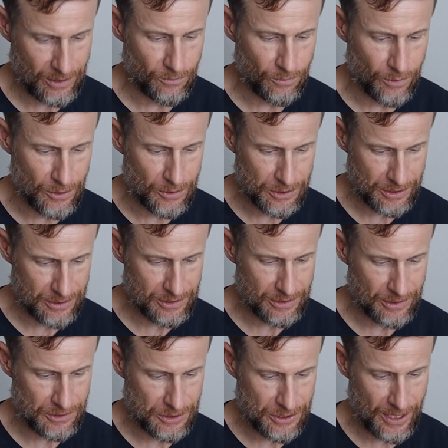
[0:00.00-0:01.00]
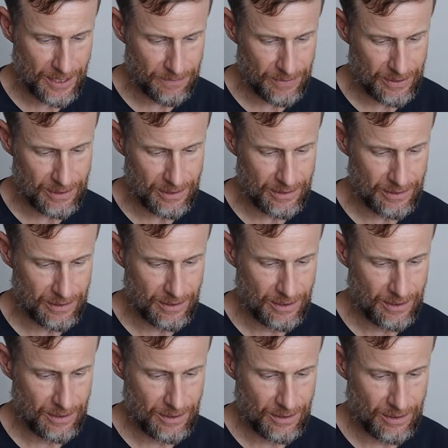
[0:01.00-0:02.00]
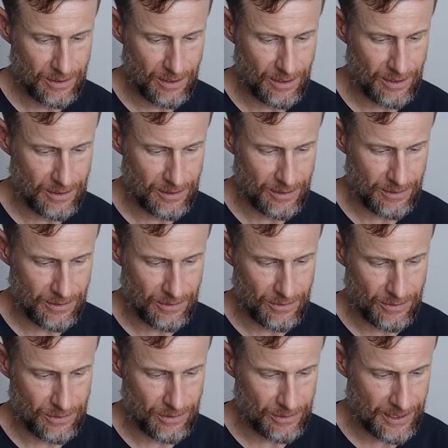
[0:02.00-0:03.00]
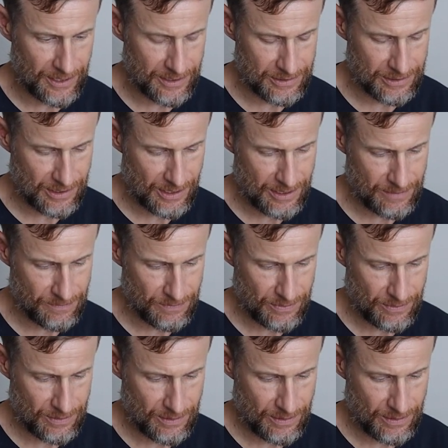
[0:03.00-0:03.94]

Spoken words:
erosion starts shaping the landscape.